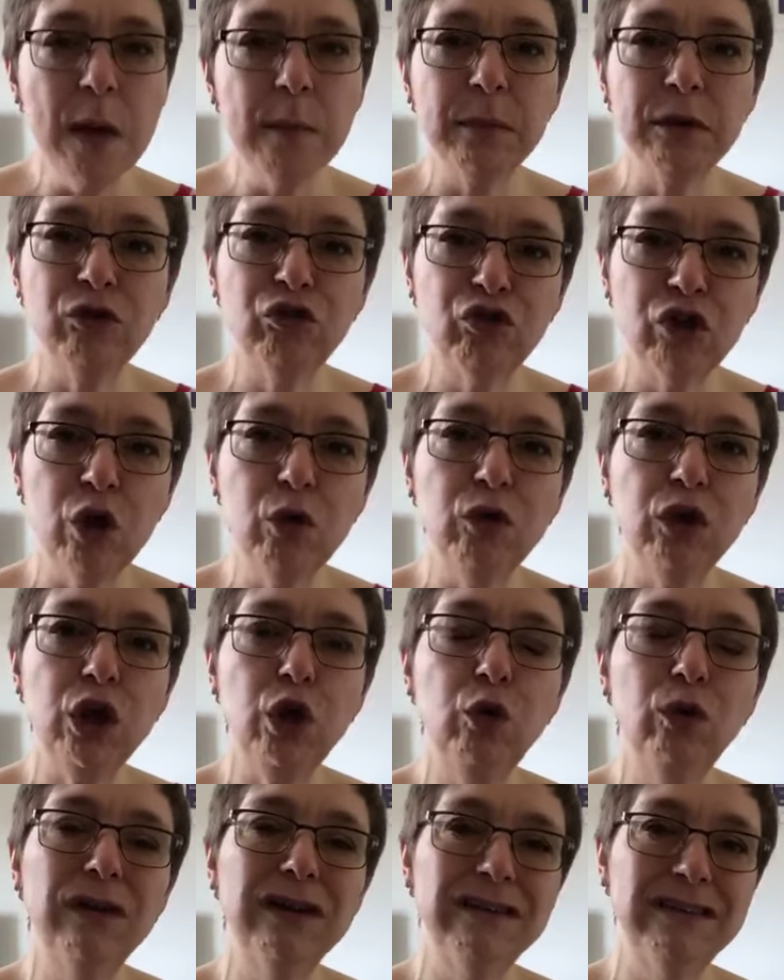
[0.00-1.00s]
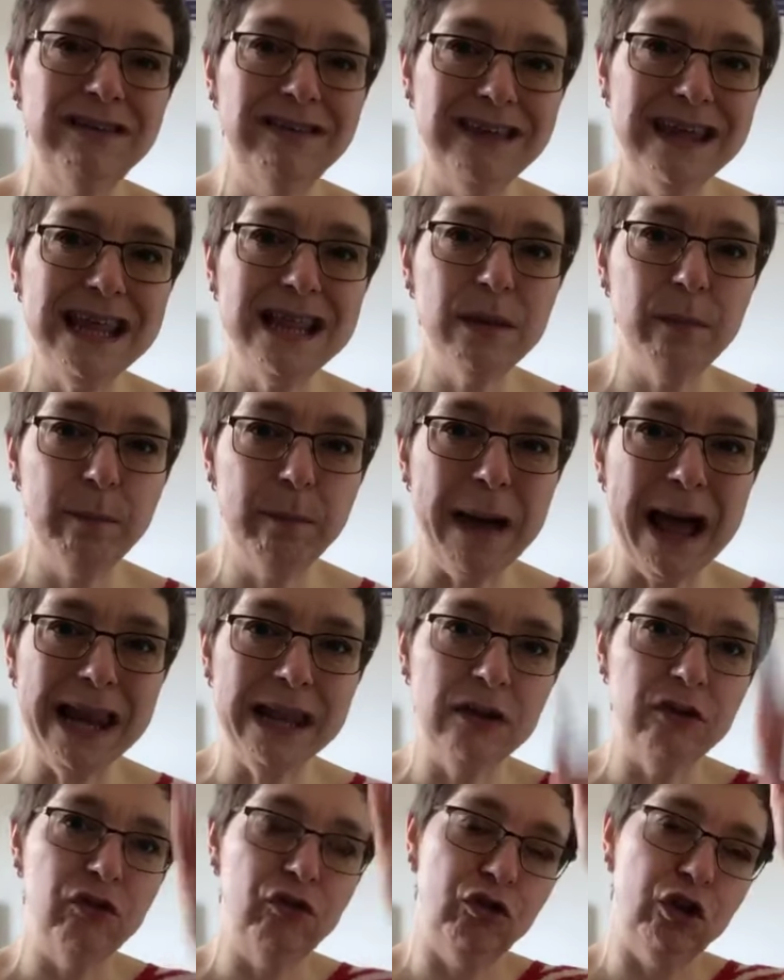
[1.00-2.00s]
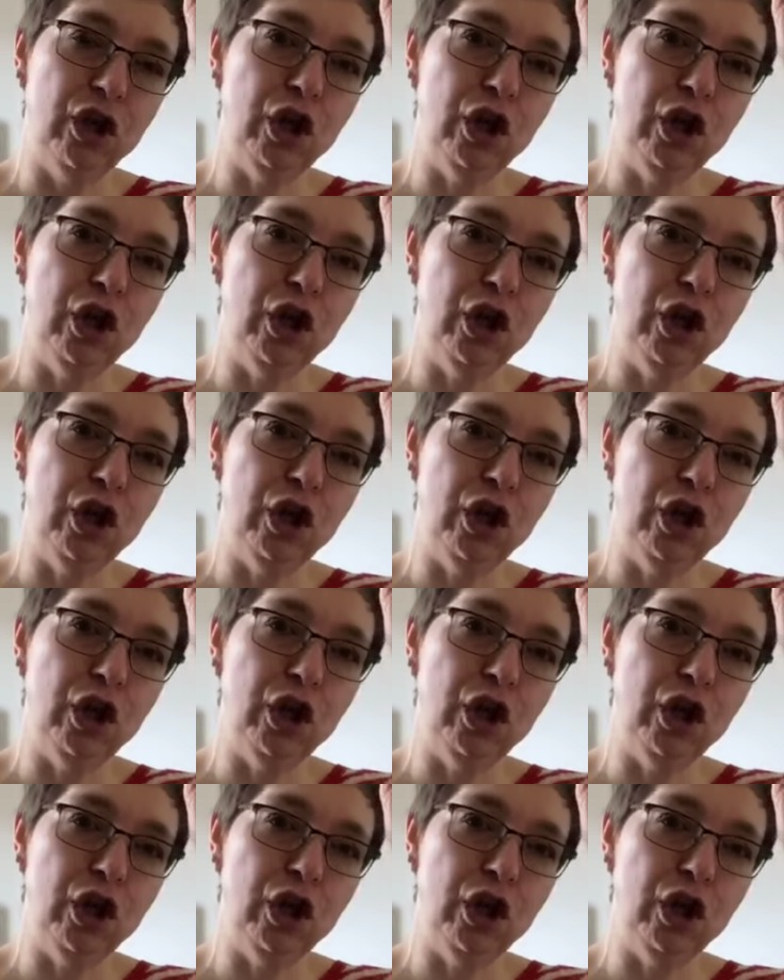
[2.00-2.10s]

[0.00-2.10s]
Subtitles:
But so that you can see the balance,